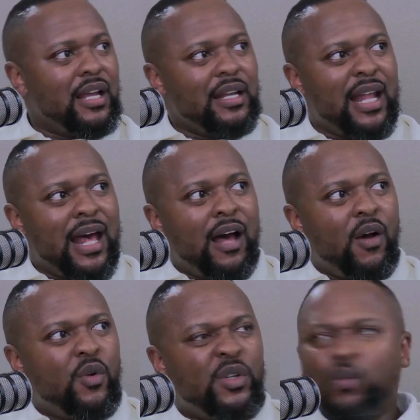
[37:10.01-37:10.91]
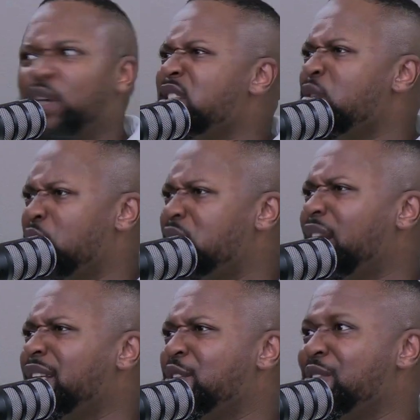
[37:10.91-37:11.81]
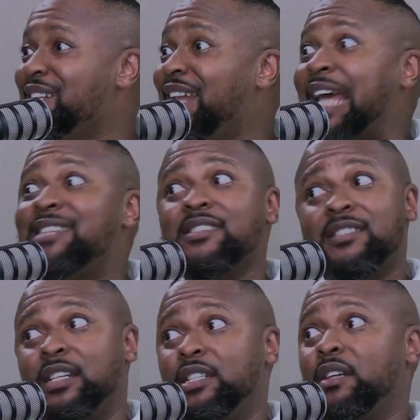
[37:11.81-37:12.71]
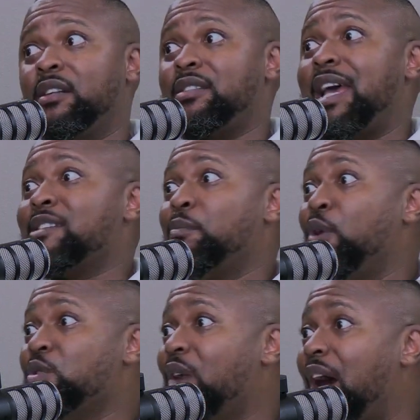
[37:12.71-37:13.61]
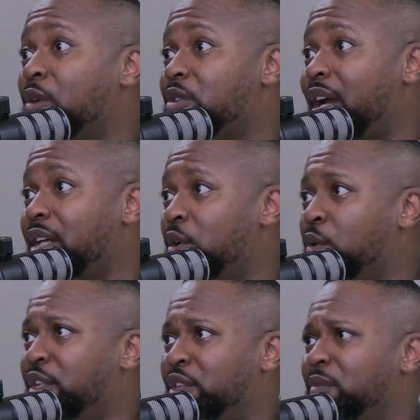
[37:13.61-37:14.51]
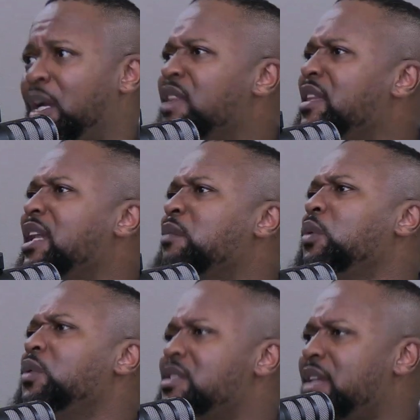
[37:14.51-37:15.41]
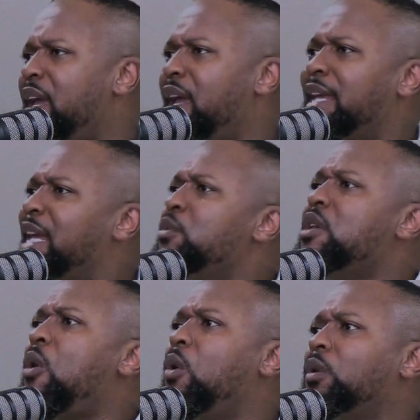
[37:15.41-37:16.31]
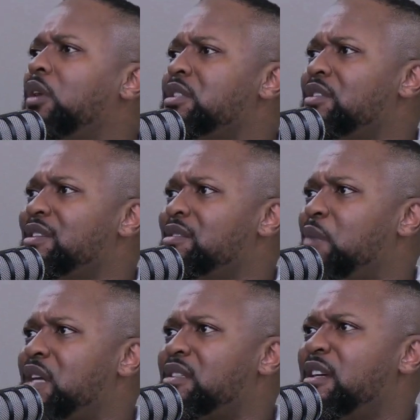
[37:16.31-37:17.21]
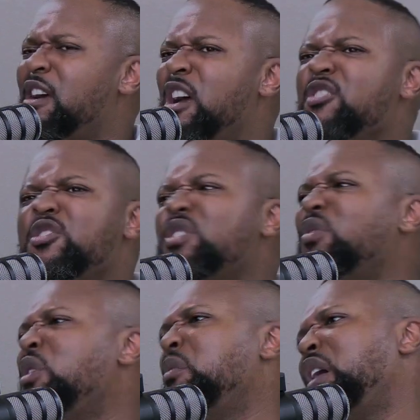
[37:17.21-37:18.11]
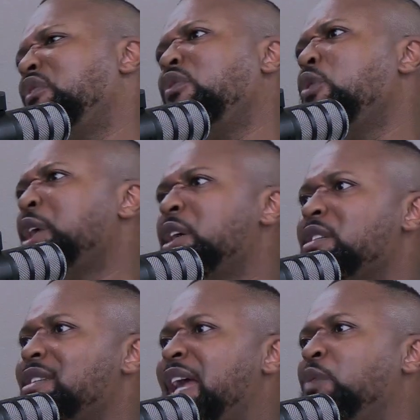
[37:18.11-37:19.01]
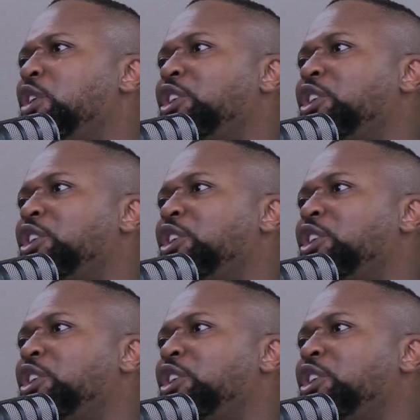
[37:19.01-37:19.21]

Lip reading: Now we're starting to see licensing deals as opposed to outright ownership. The label will say, hey, can we hold on to this master just for about 4 years and we share